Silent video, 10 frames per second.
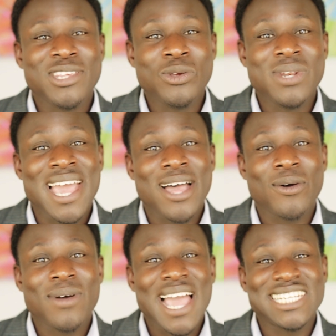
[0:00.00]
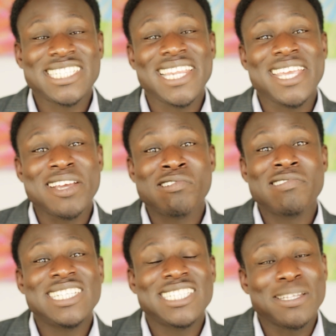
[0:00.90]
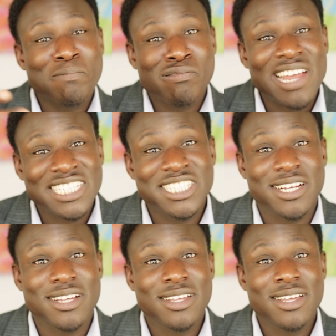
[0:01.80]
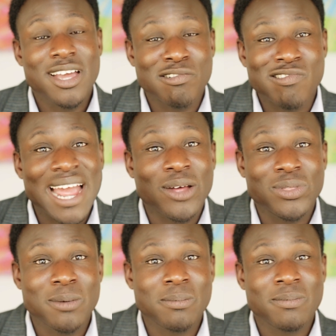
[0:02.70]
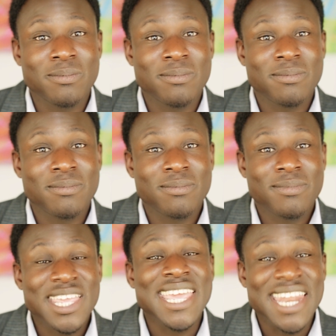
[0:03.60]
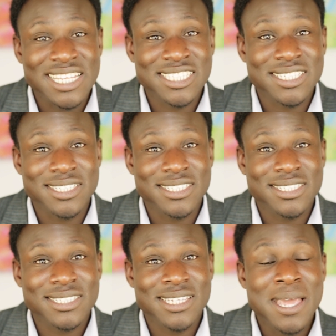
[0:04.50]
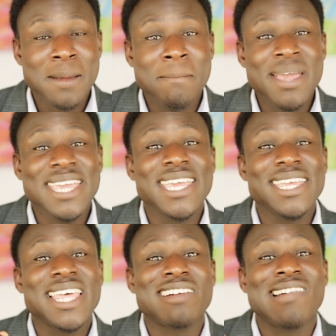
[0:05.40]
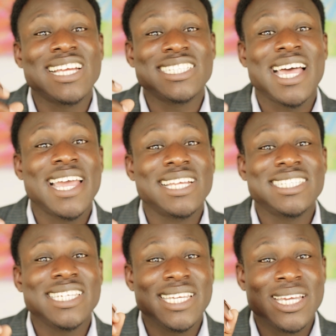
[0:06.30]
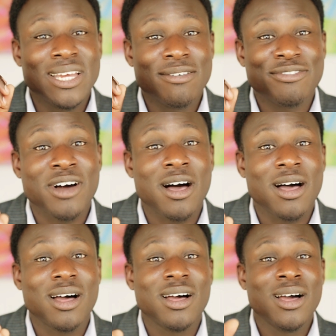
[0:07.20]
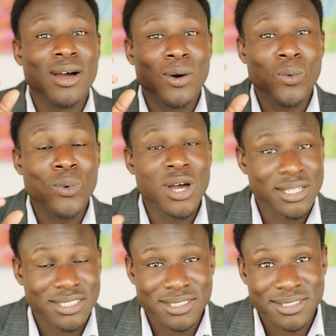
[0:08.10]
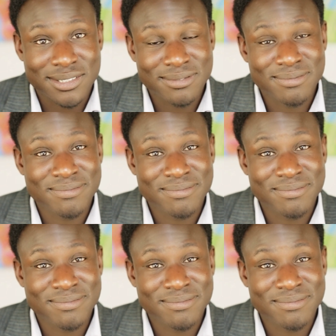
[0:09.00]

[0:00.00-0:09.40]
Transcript: you now actually increase the pressure around them, in essence, making their anxiety far worse.